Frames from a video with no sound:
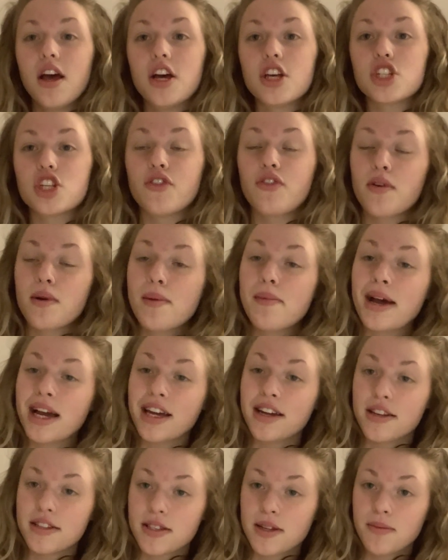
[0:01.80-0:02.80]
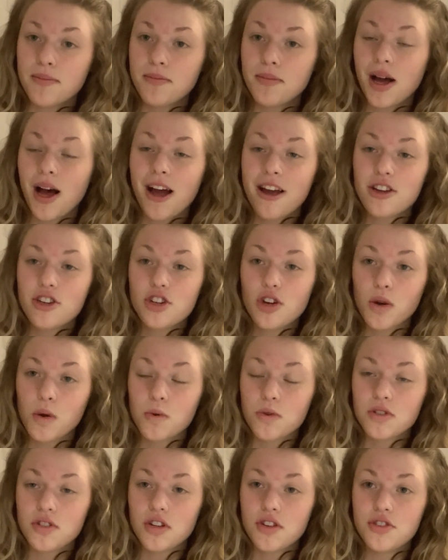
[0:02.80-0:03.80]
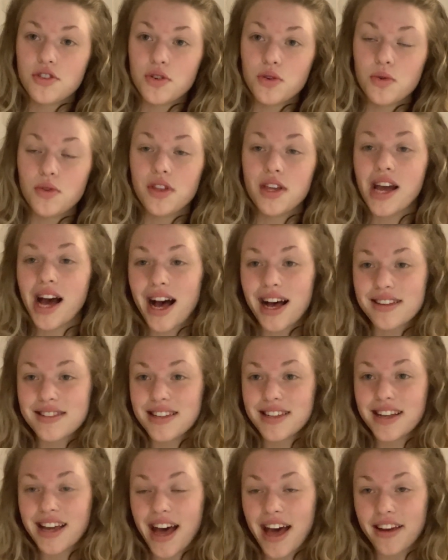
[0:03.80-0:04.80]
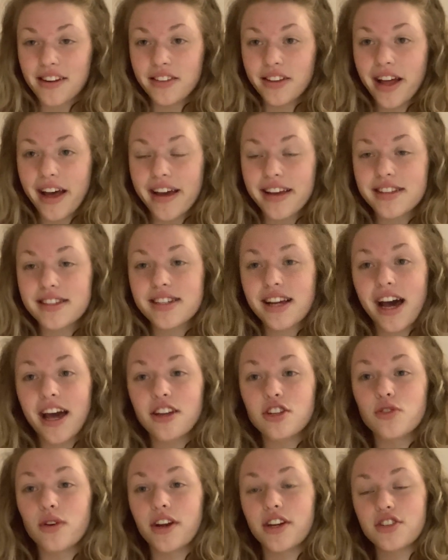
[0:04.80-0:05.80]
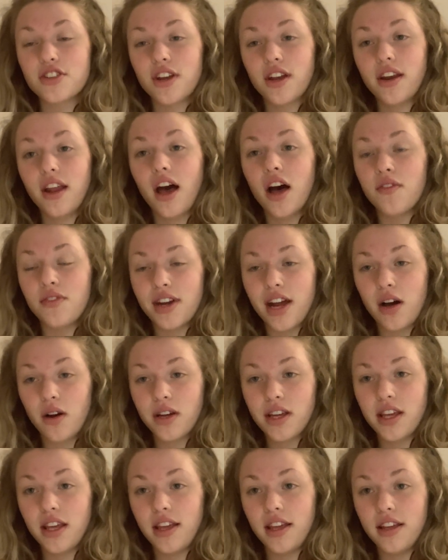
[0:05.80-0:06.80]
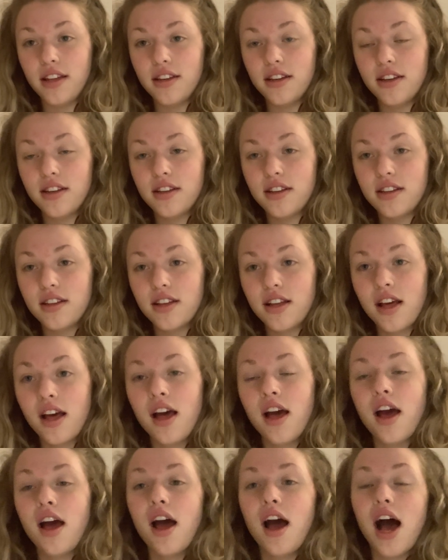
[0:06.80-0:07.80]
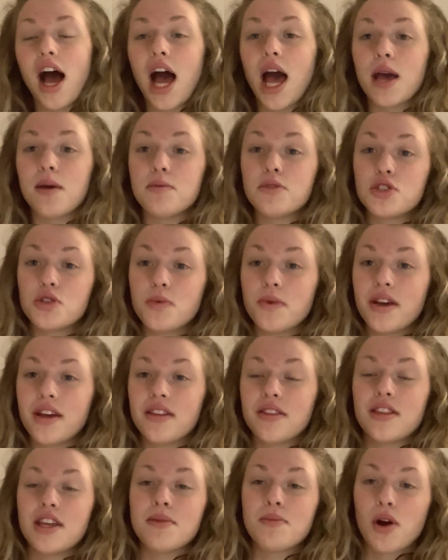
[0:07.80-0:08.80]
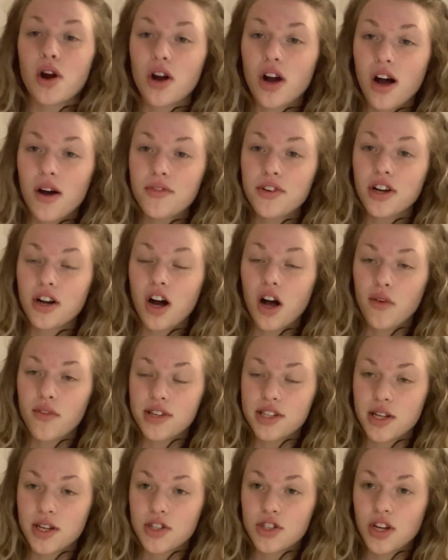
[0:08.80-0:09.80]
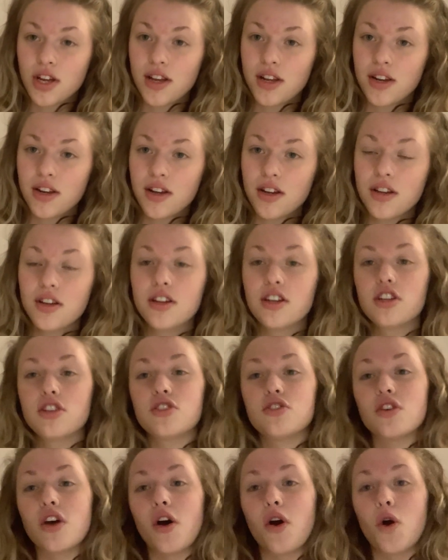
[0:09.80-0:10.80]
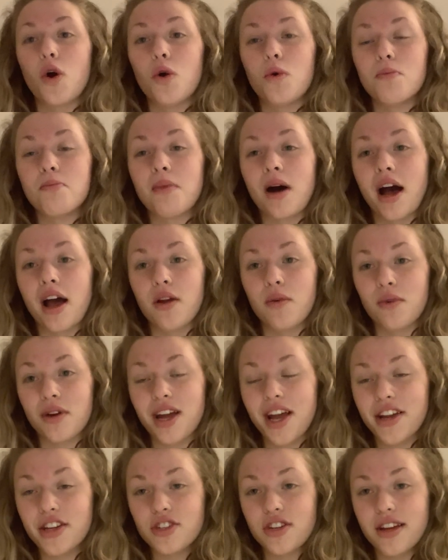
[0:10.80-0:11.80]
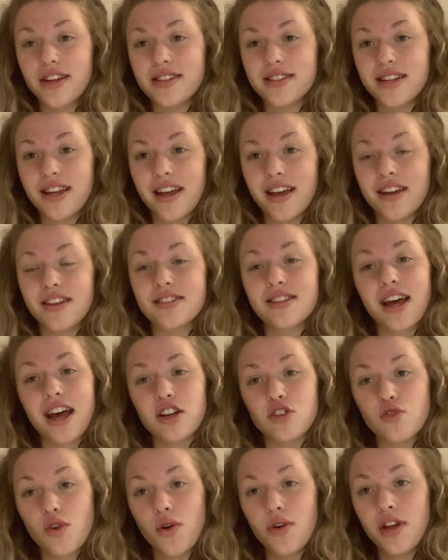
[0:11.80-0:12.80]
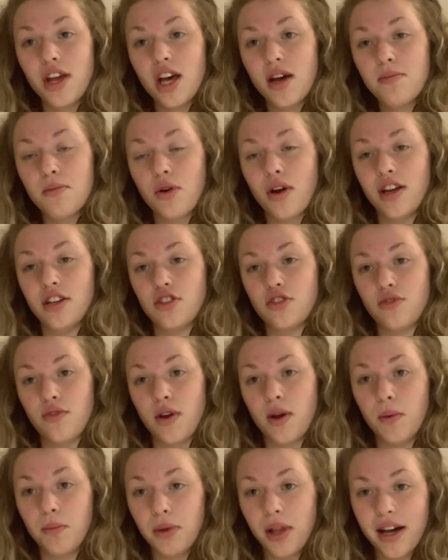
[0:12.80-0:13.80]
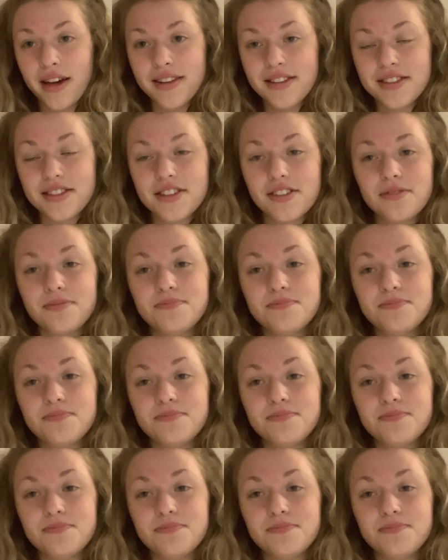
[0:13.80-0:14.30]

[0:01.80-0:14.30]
So for our mechanism, I chose to do the acid-catalyzed hydration of an alkene. I'm doing the Markovnikov addition, so my reagent is hydronium, or H3O+.